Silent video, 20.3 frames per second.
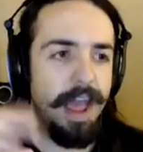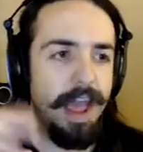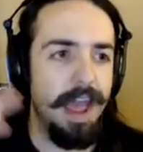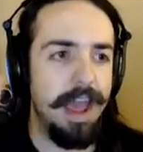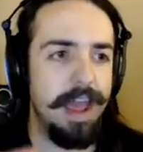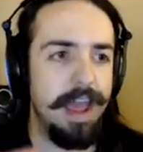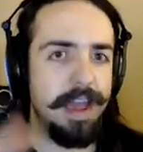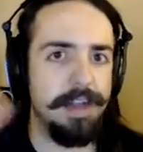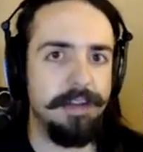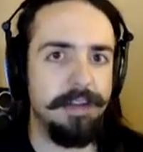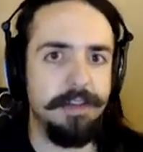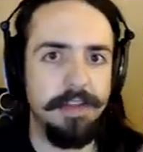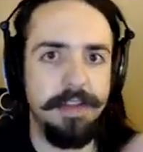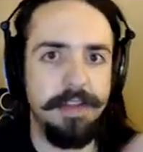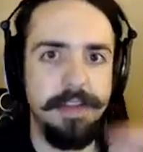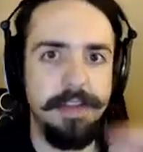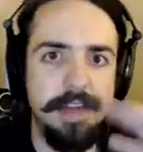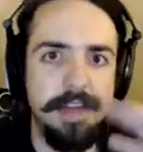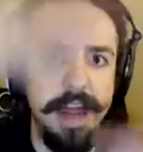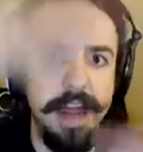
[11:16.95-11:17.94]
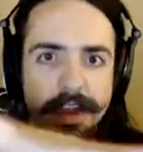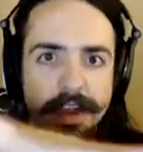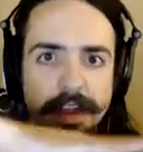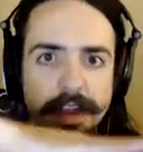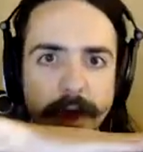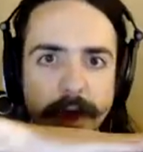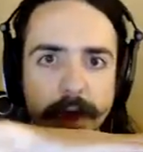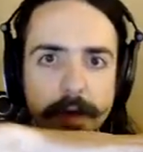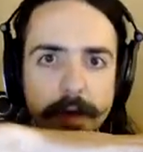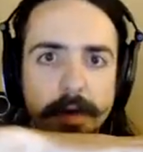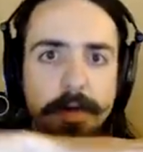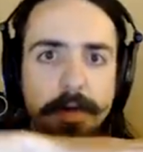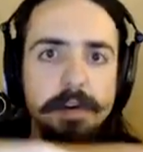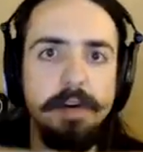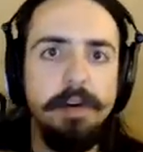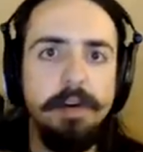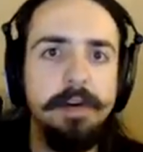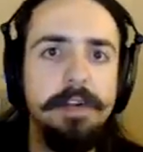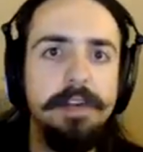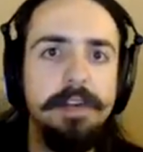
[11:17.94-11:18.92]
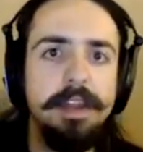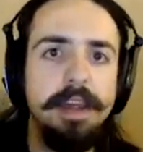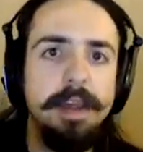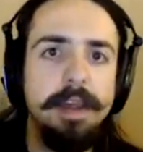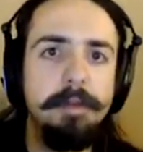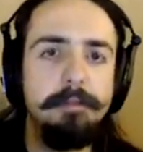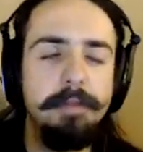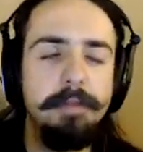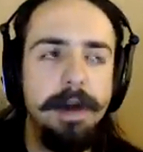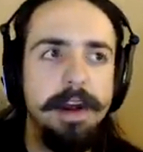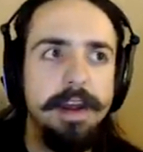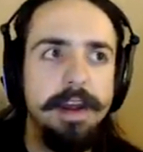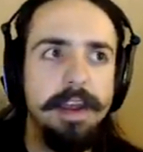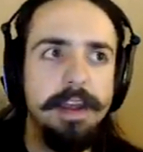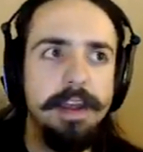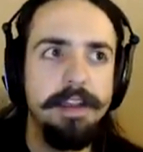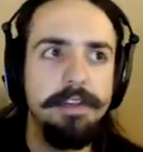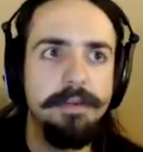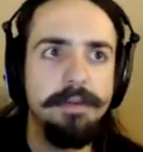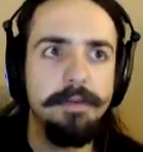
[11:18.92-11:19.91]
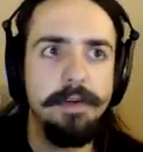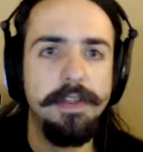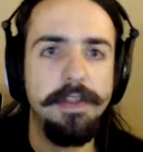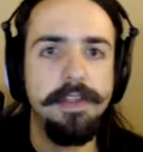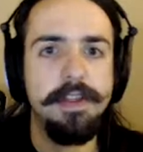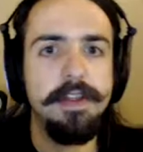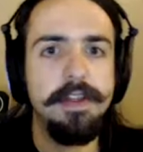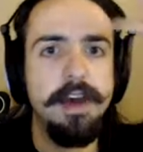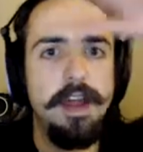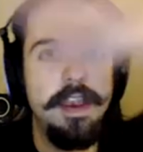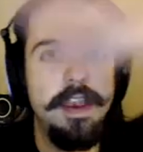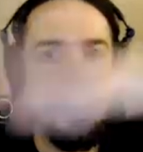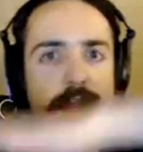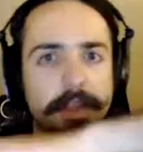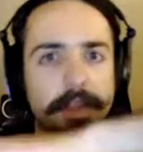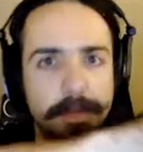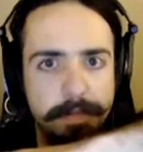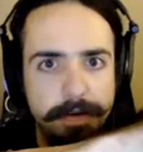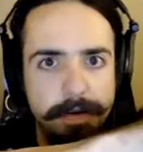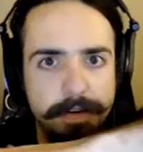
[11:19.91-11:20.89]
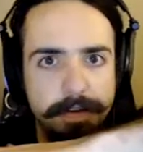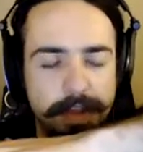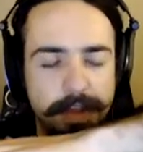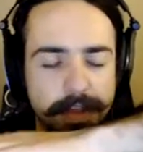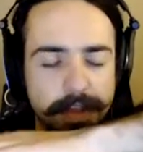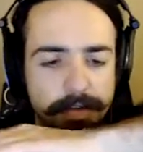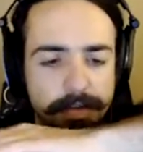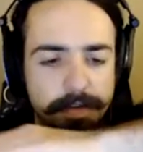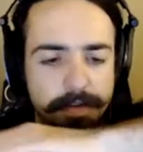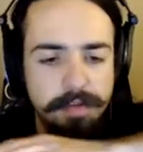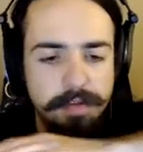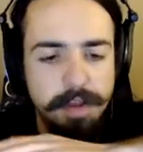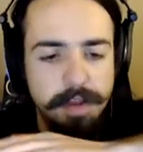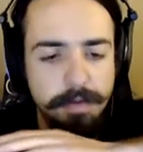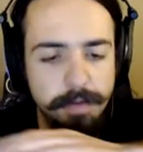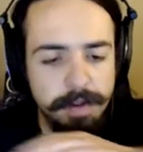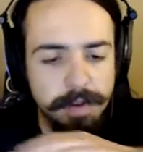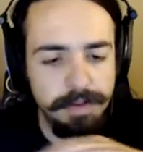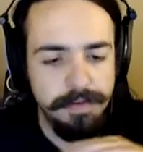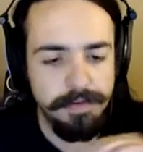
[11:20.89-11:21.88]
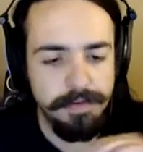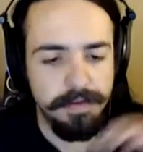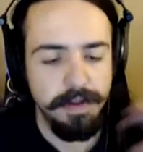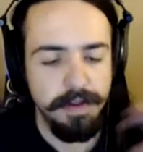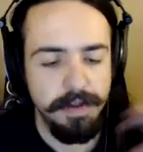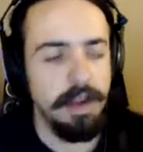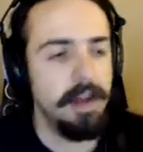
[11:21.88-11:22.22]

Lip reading: And that code only binds with another particular sequence.